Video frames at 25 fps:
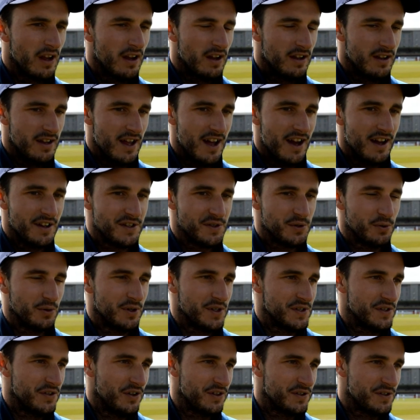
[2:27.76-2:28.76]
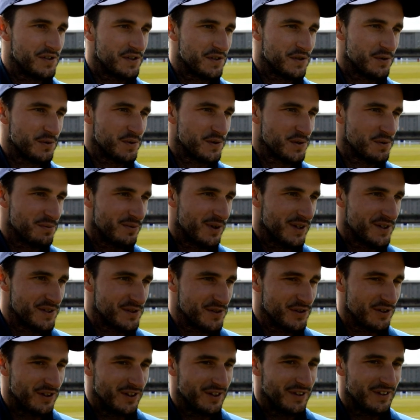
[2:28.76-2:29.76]
yeah, it's always nice to score some runs
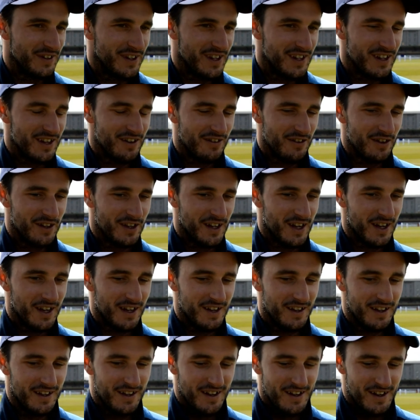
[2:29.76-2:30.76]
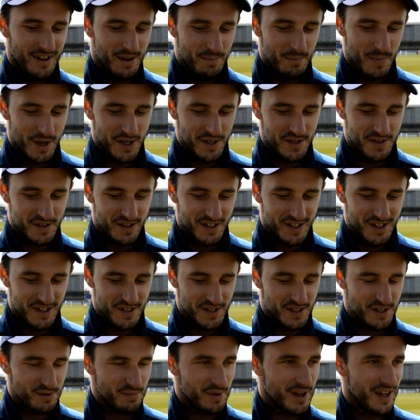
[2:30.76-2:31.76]
early in the year. It uh, makes it
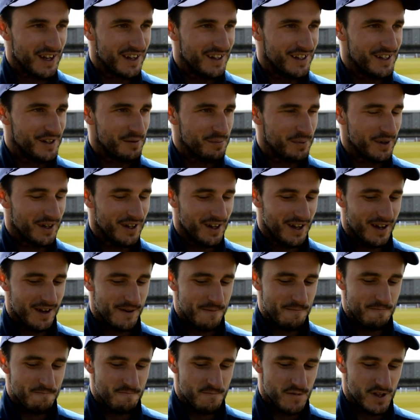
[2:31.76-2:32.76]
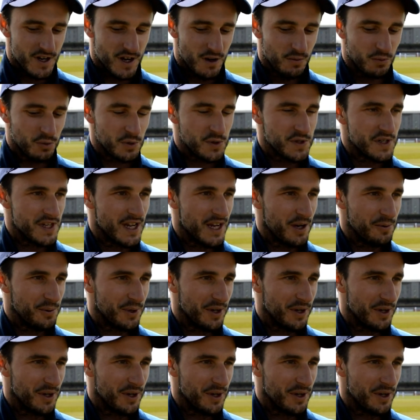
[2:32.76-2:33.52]
easier back in, but um, you know we'll see how we